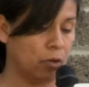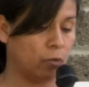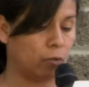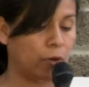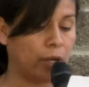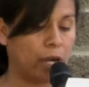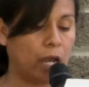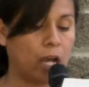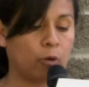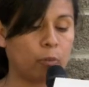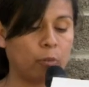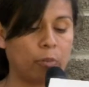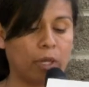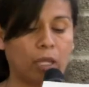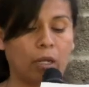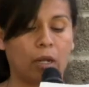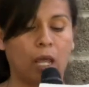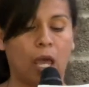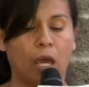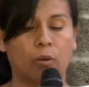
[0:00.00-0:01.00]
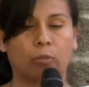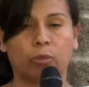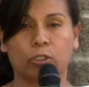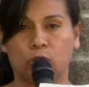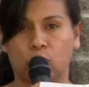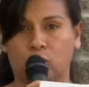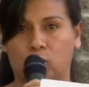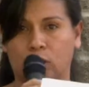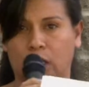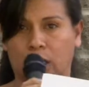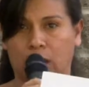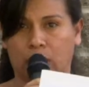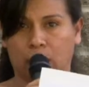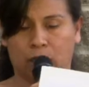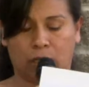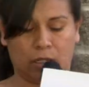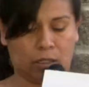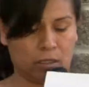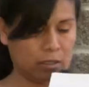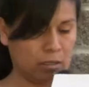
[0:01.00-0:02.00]
without being able to see
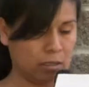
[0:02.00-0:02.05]
her.